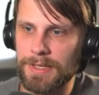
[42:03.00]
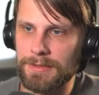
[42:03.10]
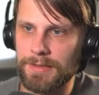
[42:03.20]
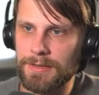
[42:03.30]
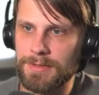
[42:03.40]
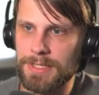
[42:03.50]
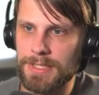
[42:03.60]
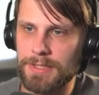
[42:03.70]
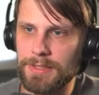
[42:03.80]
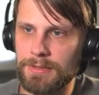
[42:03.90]

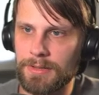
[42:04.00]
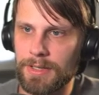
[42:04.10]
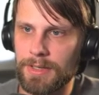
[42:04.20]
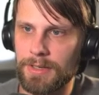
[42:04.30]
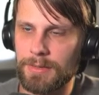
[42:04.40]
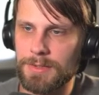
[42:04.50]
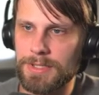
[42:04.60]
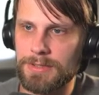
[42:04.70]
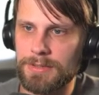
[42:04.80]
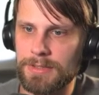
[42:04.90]
obviously,
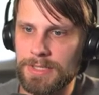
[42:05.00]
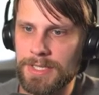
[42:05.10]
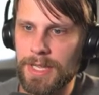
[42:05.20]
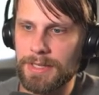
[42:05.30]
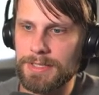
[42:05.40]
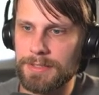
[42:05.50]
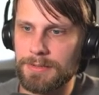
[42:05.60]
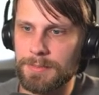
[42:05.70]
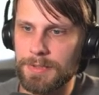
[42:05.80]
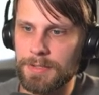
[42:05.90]
which is not ideal,
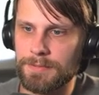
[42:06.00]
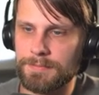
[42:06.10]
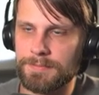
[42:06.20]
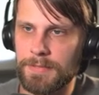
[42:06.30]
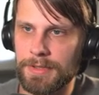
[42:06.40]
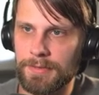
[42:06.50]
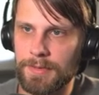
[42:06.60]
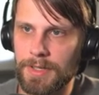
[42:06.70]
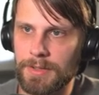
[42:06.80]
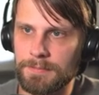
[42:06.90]
but that's
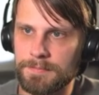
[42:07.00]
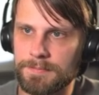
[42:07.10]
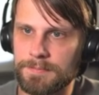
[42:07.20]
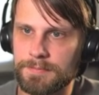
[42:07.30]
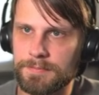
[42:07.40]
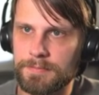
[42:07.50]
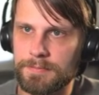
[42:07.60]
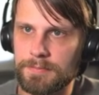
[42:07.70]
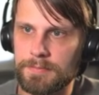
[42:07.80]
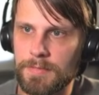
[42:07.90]
fine.
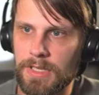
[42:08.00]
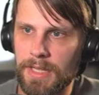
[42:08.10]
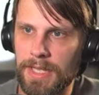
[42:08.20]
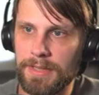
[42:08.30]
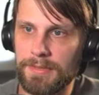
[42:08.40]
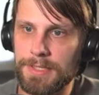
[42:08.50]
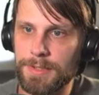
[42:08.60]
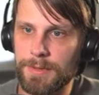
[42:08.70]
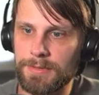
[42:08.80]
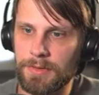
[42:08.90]
And they do
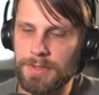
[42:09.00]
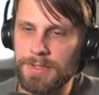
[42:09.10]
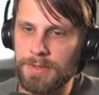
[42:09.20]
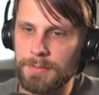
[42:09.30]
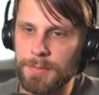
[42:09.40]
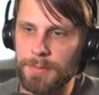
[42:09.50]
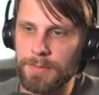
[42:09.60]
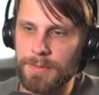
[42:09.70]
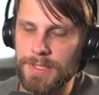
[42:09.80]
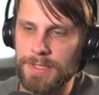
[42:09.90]
have a creature on board,
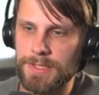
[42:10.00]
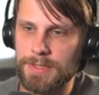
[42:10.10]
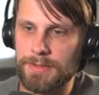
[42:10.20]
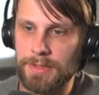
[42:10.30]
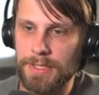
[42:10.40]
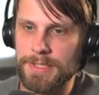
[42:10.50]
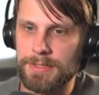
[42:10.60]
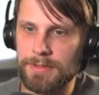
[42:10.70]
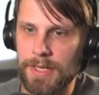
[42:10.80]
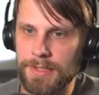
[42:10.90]
which is less
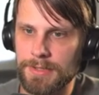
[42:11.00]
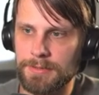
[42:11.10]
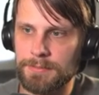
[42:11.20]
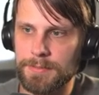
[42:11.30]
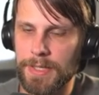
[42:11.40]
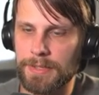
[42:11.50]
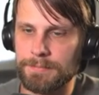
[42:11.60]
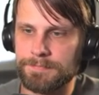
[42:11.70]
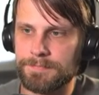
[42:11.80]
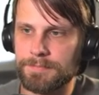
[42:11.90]
ideal, but...
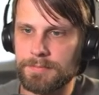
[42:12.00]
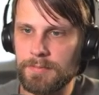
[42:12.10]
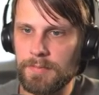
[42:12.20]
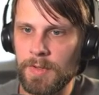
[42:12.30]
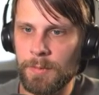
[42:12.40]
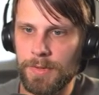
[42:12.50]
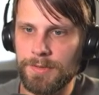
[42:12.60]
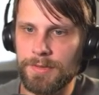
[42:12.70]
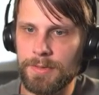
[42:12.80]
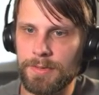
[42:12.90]
1,
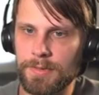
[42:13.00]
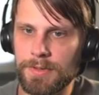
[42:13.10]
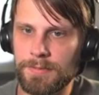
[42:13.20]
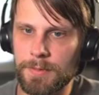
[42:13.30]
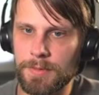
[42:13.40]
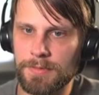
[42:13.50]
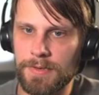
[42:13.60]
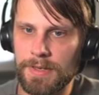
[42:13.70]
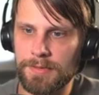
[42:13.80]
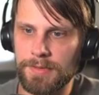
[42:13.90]
2, 3, 4,
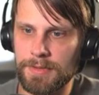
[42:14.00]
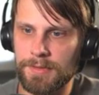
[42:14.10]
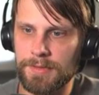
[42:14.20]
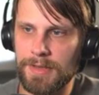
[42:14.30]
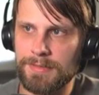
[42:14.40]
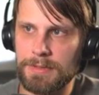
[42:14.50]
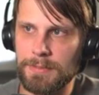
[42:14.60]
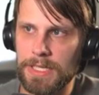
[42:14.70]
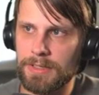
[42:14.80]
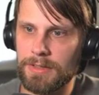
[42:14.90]
5, 6, 7
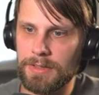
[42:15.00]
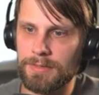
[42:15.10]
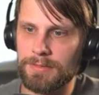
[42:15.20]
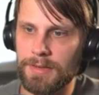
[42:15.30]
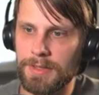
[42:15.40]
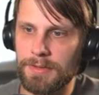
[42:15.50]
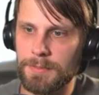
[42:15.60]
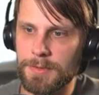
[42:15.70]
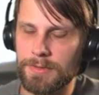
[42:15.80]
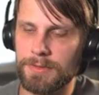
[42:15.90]
mana
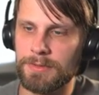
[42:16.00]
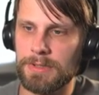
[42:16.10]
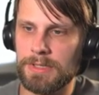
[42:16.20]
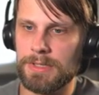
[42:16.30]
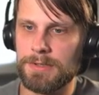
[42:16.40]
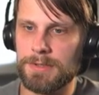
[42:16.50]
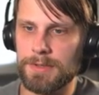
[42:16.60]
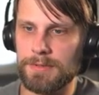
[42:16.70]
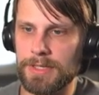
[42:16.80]
available. 2 of it can